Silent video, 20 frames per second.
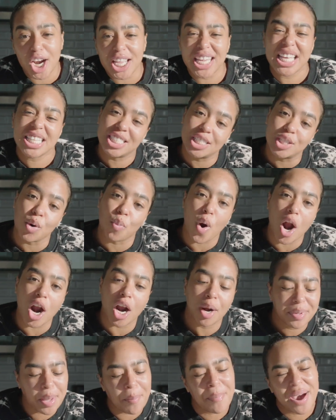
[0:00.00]
Gets the
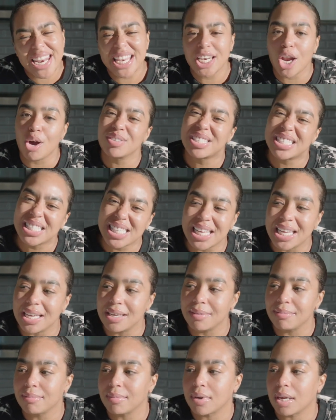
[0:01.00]
worm. The money don't sleep.
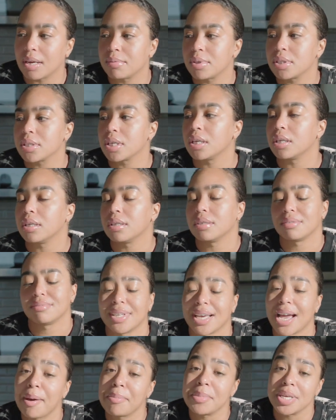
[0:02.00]
No, I'm just kidding.
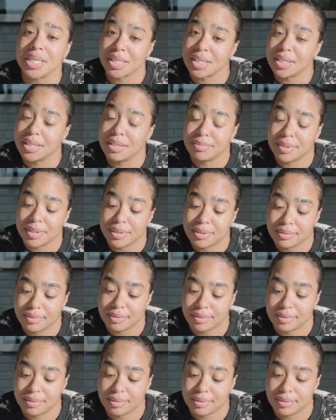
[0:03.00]
I be sleeping.